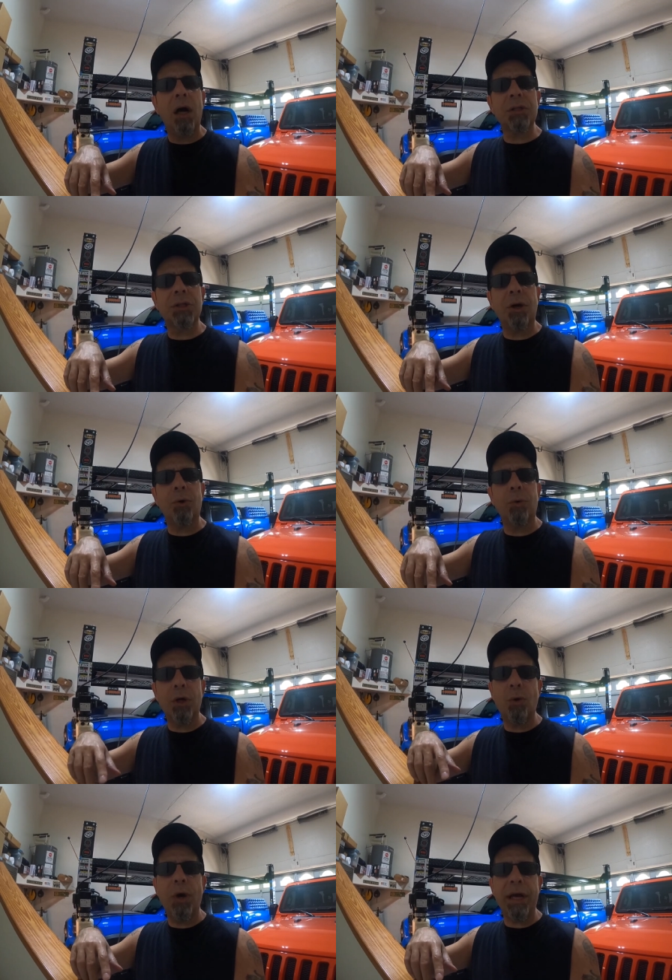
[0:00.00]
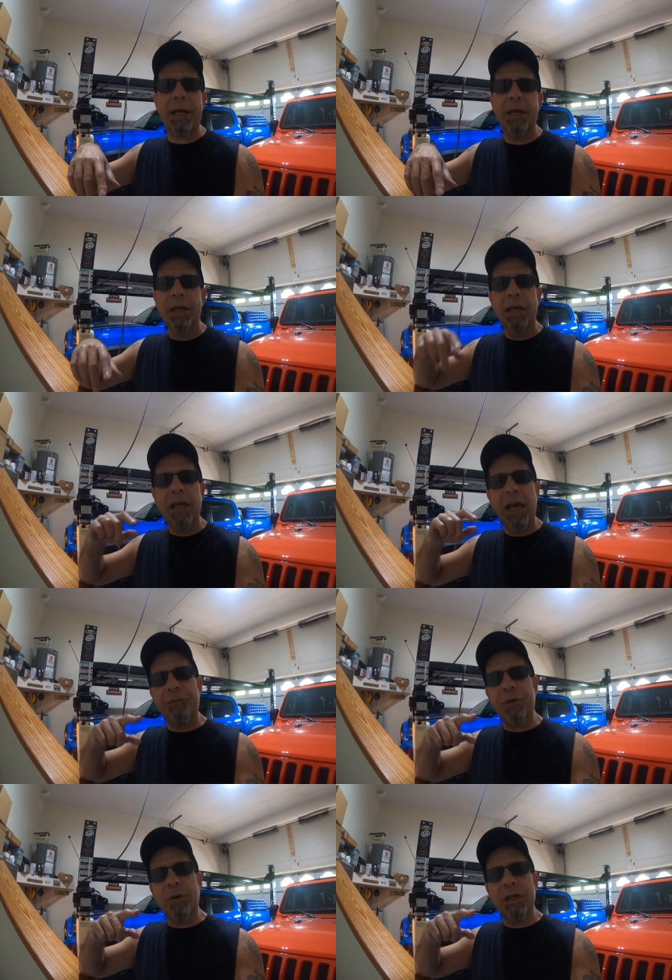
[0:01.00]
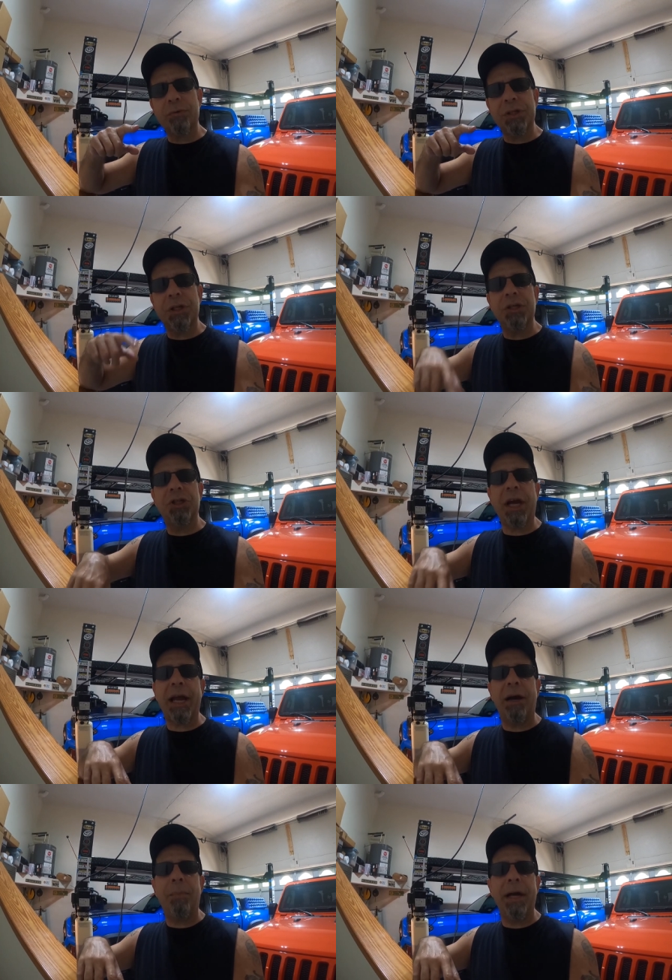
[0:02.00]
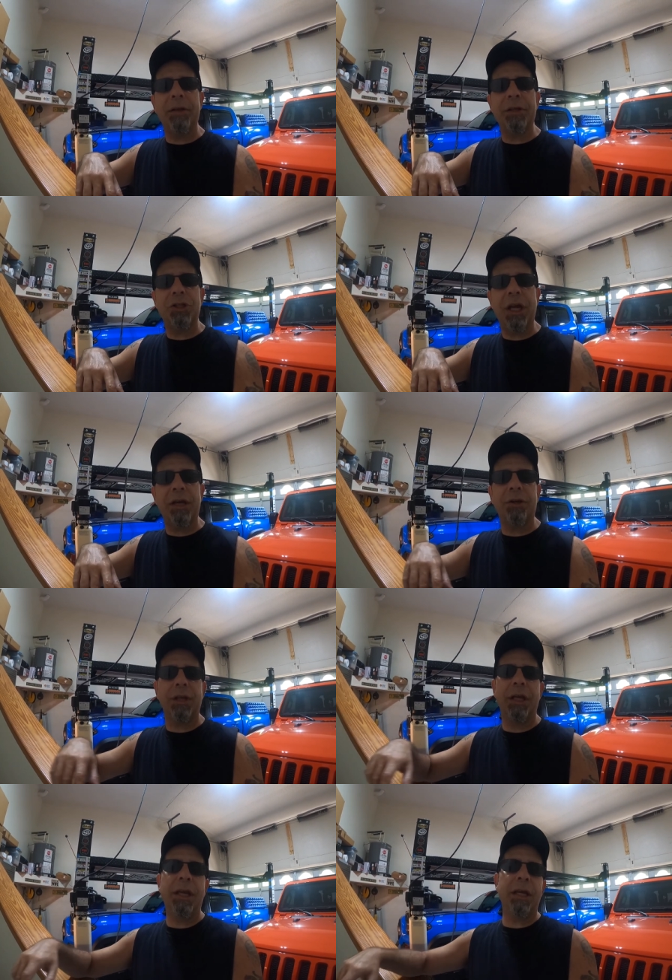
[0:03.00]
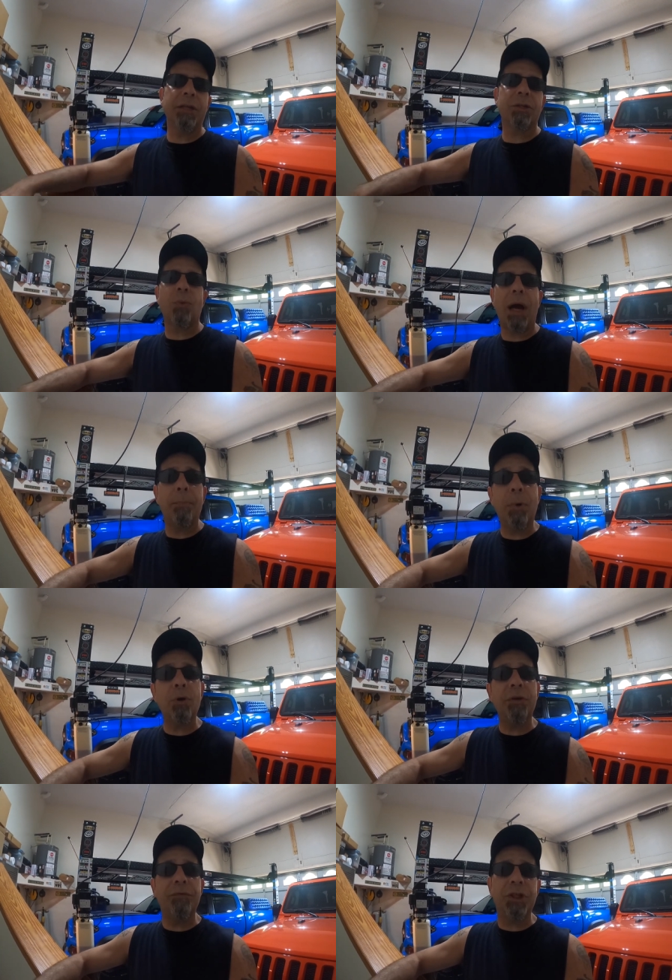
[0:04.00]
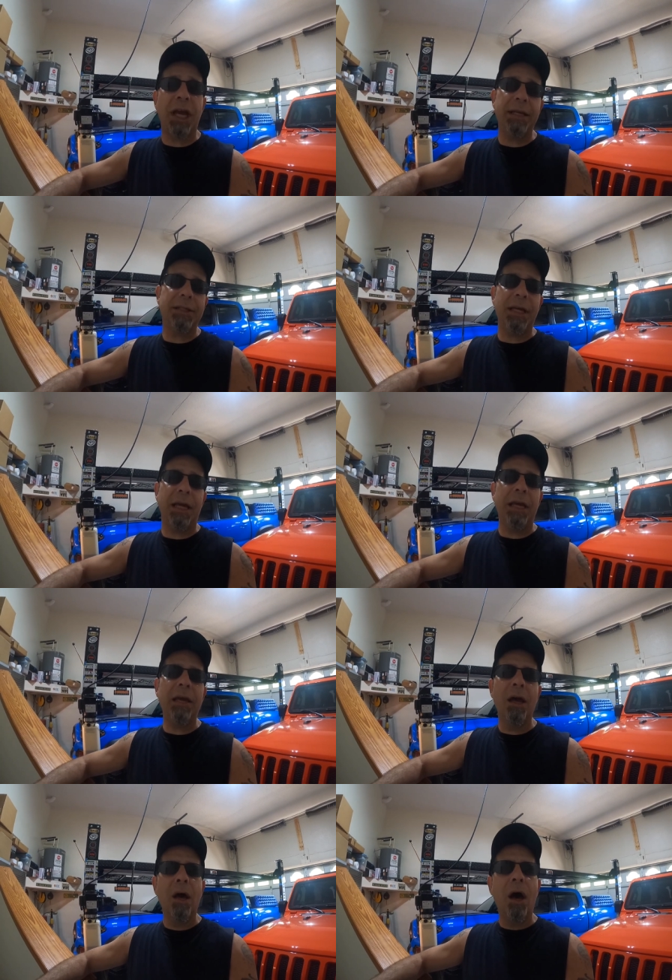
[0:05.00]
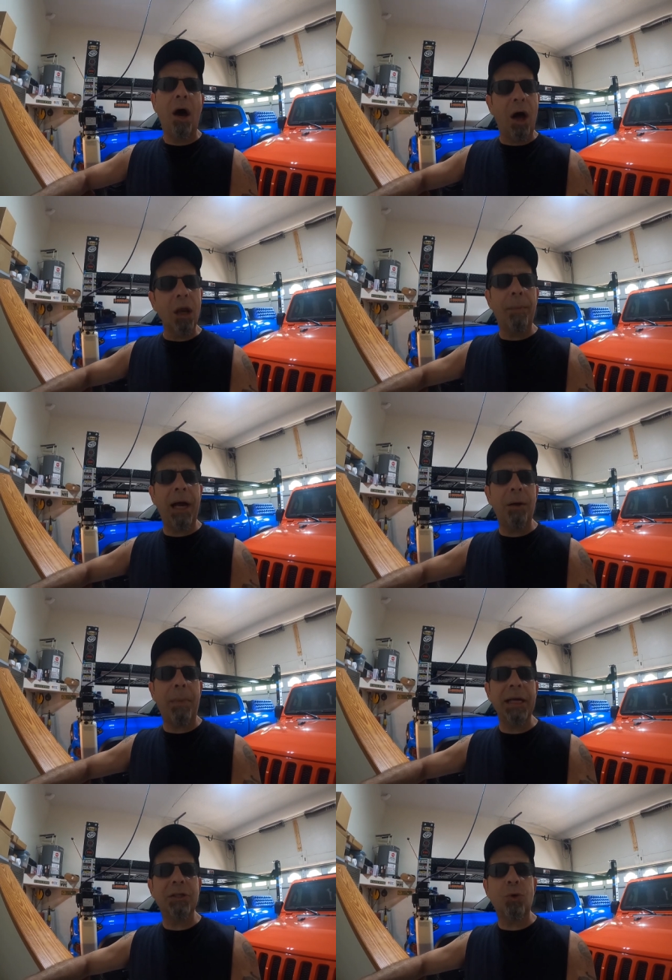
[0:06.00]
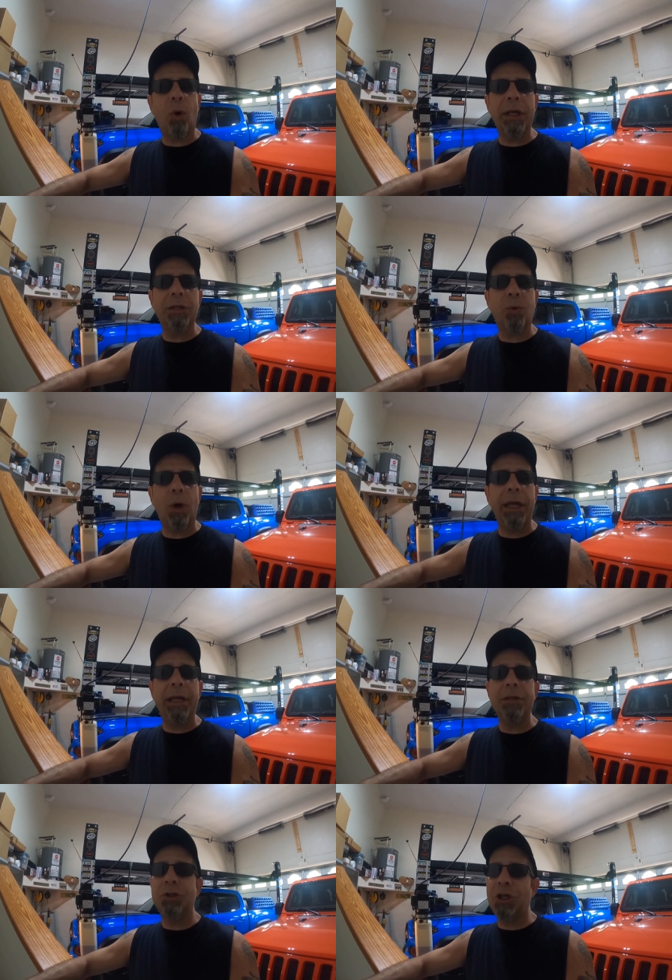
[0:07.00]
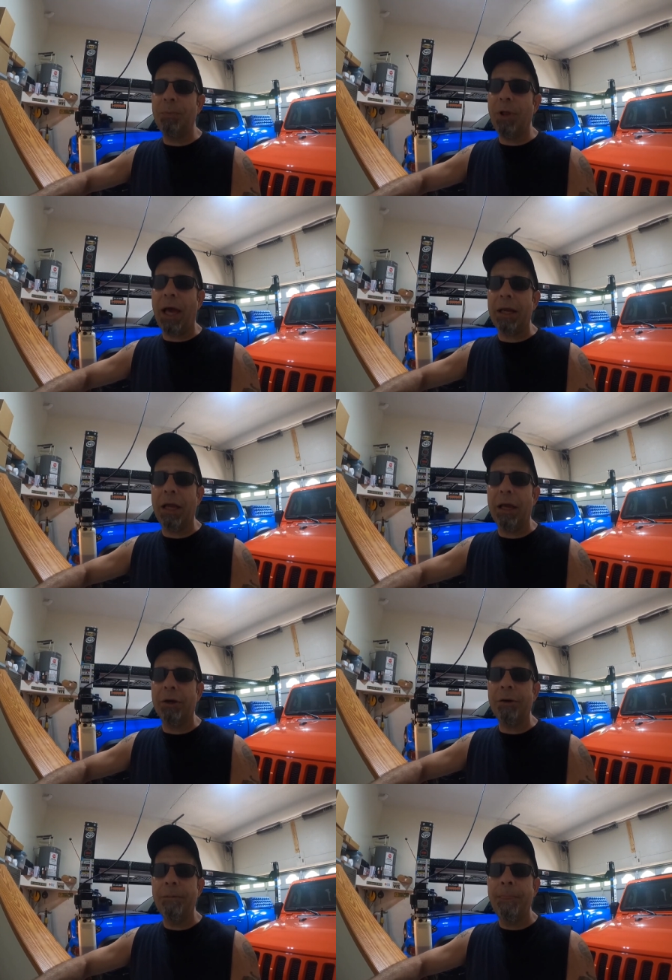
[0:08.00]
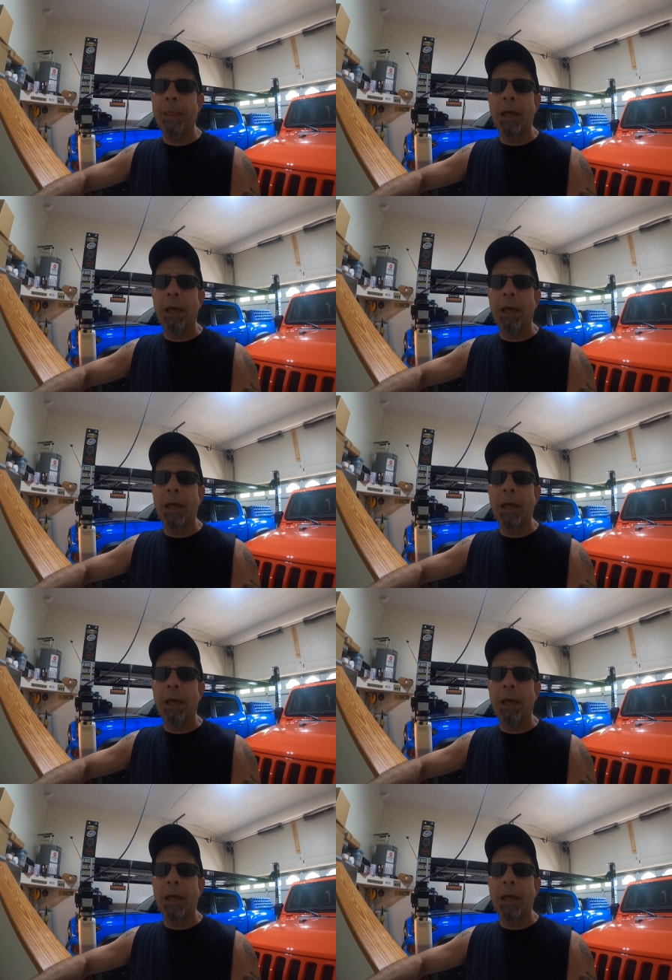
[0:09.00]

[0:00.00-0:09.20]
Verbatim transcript: Also, real quick, if you're interested, check out my other channel. It is RobMotiveJT, all about my twenty twenty Jeep Gladiator.